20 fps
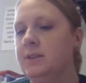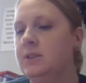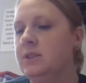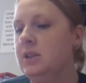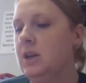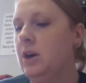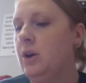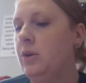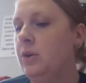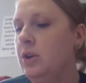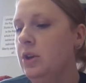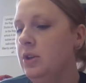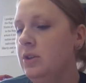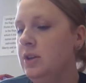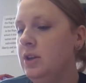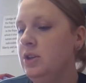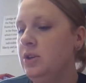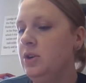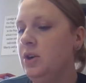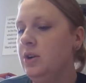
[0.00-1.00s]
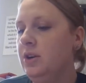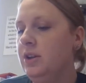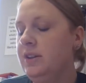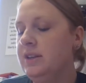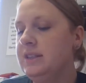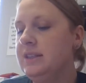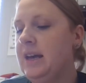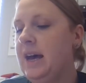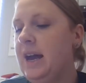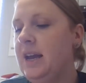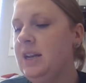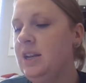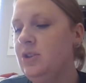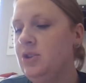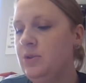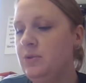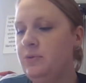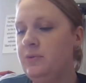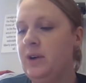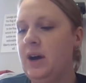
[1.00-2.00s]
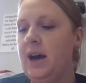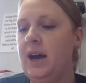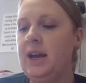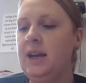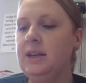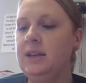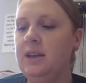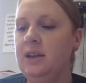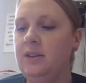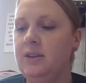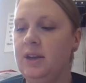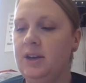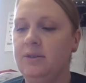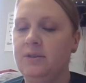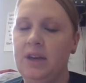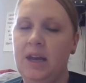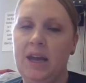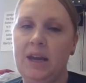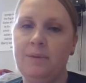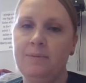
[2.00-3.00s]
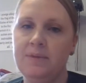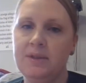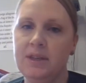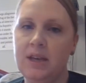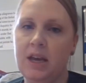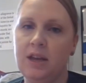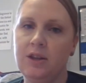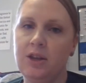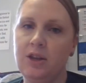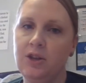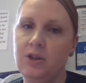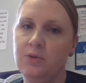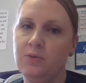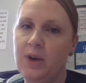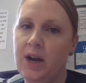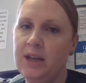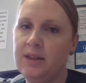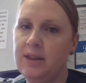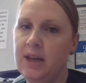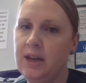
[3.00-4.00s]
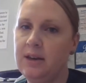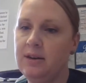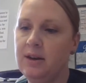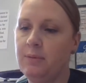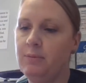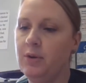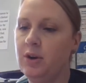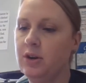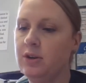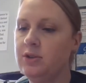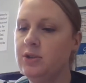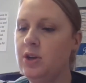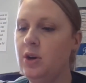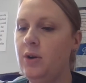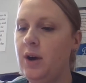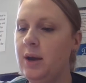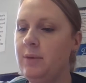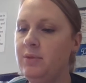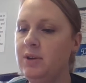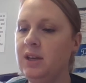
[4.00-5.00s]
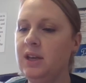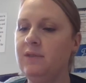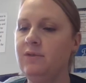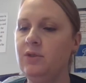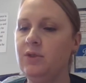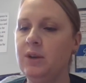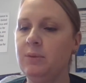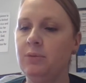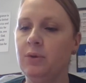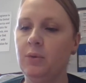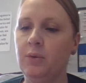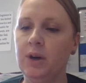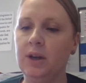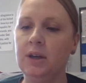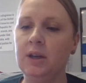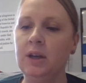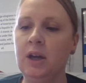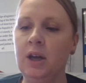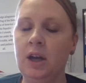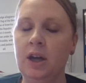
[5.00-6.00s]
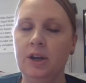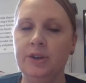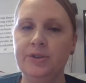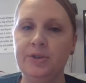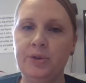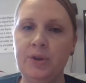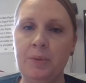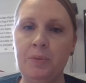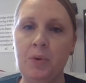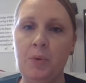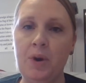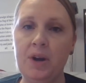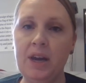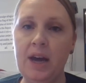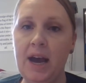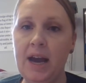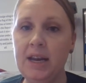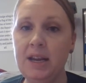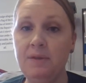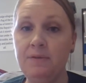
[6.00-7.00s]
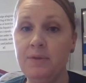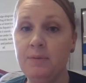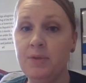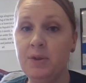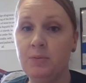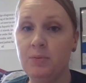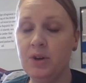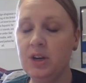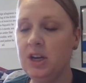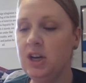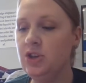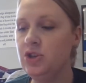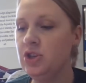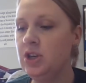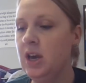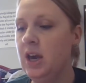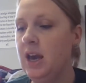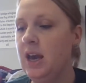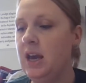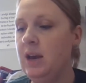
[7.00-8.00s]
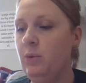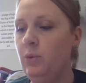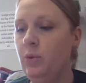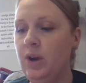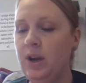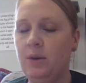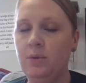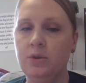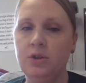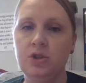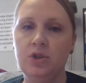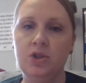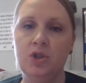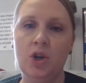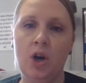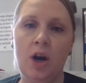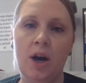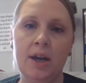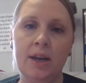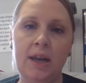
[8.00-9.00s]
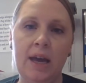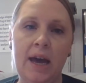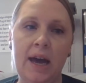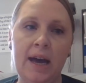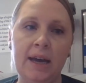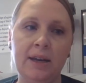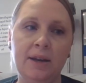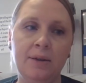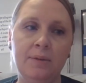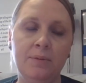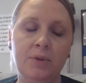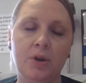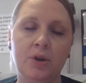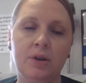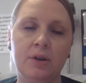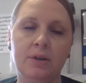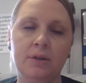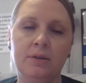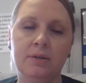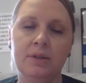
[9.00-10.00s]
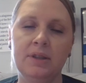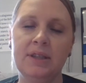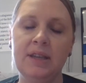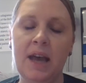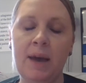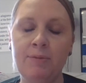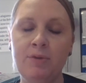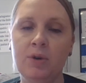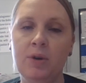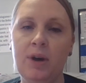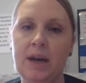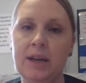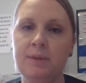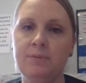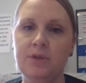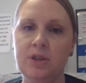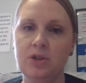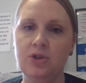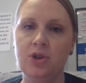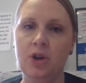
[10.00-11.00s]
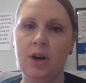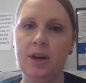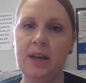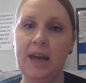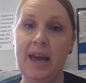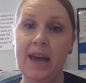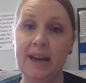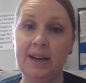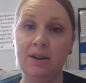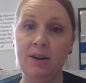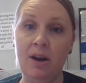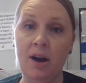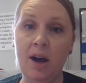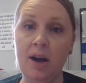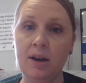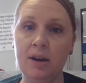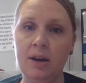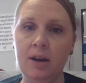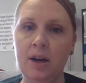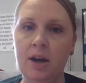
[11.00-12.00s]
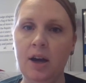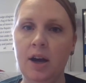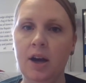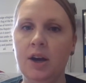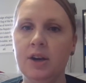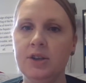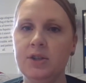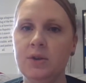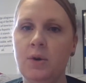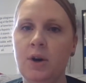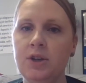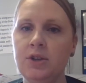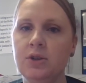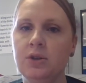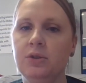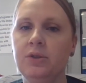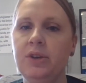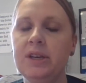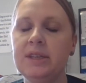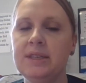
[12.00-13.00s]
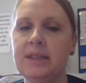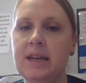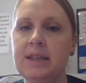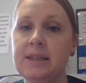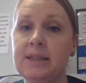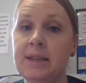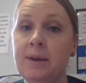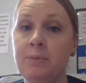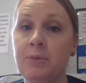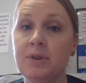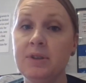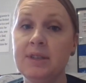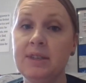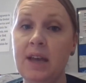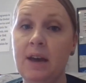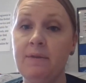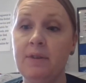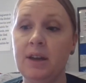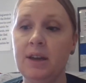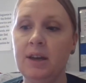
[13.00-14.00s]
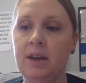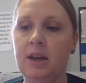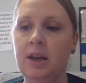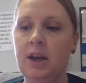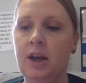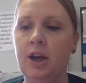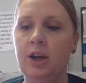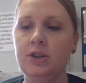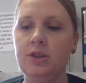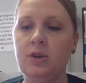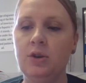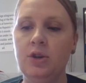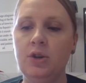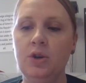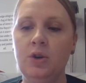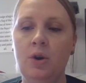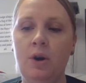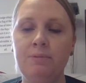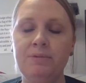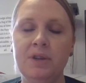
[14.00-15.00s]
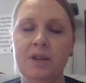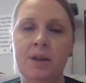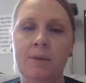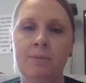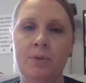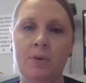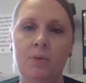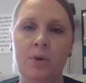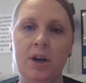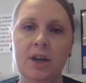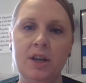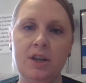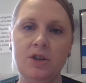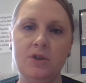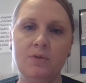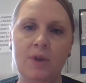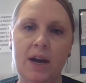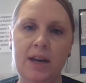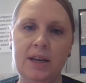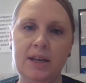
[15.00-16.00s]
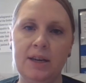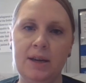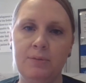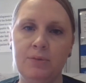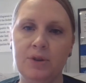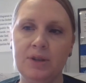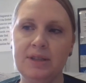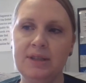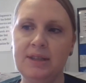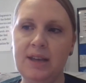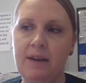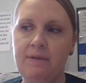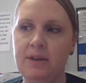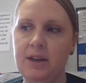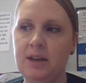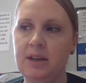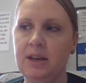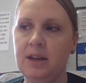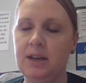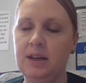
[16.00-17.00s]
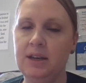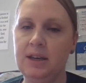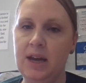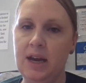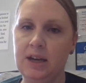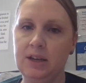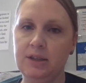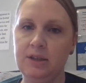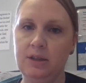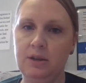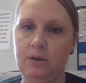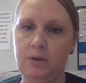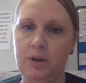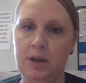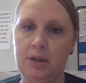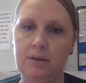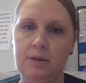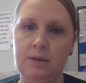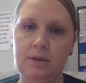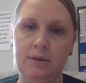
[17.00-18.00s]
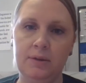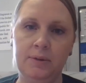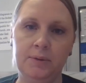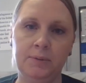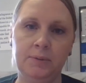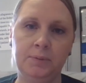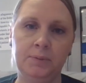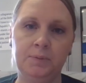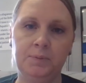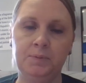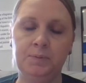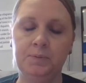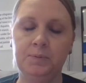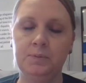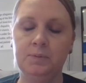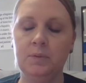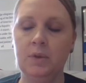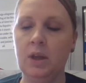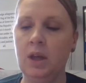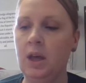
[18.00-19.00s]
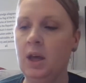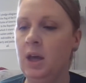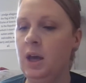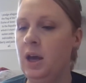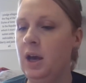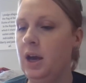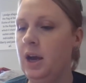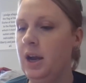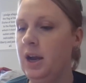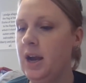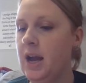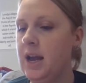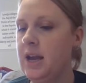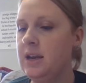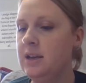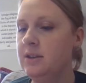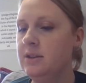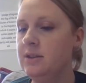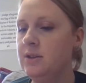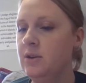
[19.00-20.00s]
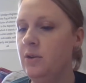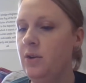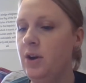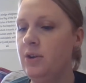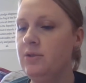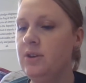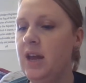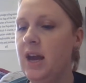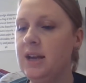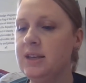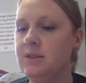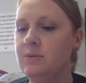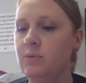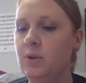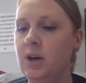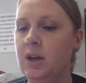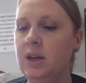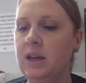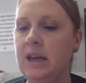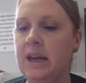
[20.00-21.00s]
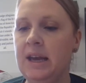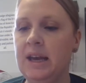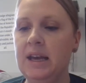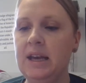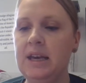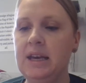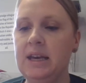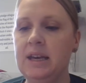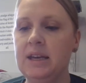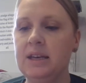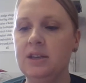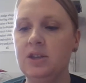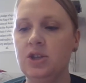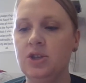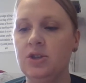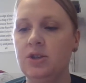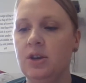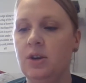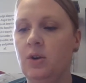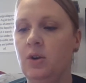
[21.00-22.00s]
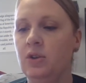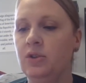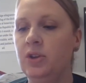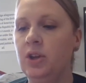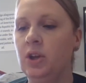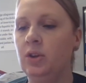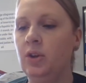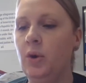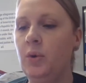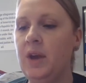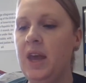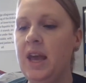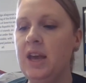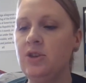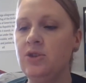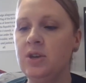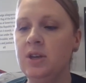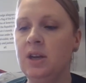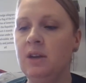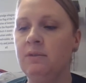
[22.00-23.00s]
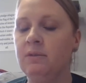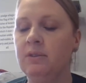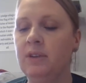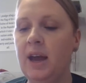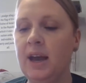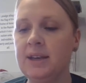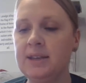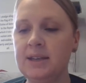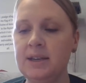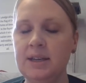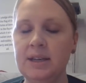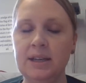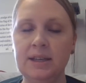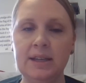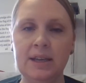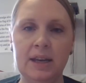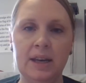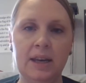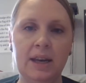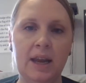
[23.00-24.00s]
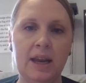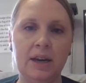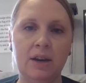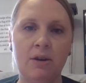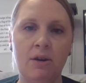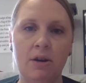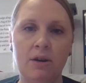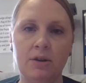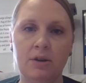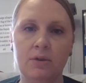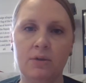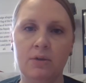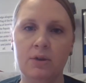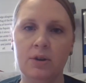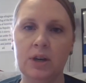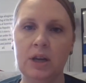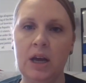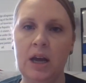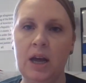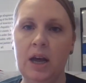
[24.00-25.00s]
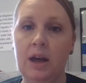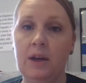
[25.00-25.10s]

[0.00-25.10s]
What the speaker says: So then you go to the side and you find their names, and then you write that number. So I'm going to give you number 1. So number 1, hiding from the British, it was Samuel Adams and John Hancock. So on your list, that's number 7. So you go up to number 1 and you write a number 7 next to it. All right, so our next one is the location of Lexington and Concord.